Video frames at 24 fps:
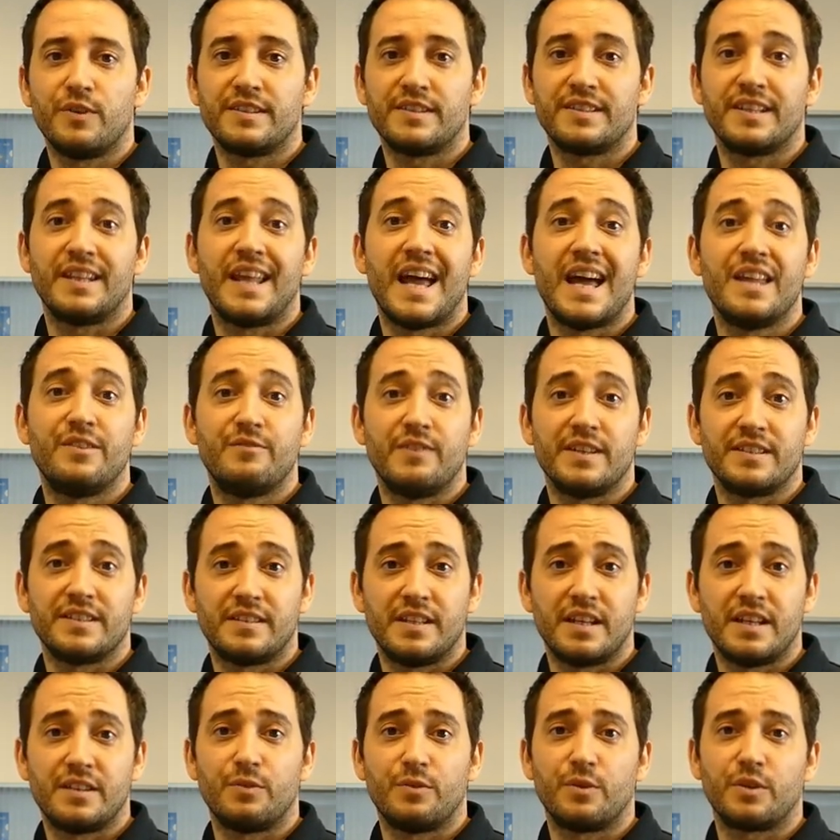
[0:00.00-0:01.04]
and advanced
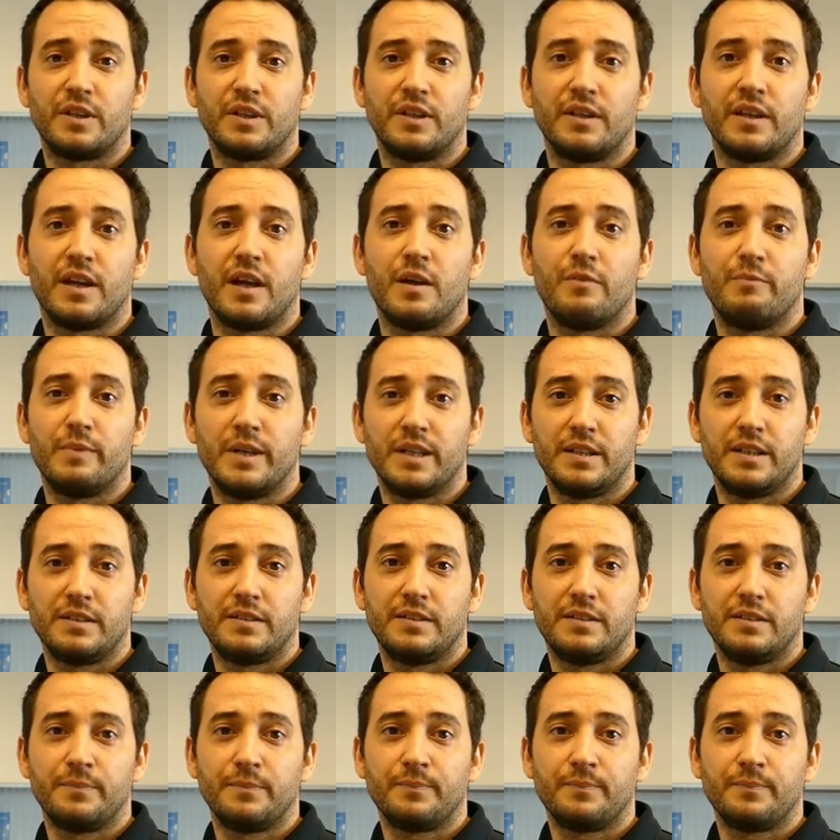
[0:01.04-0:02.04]
networking ability,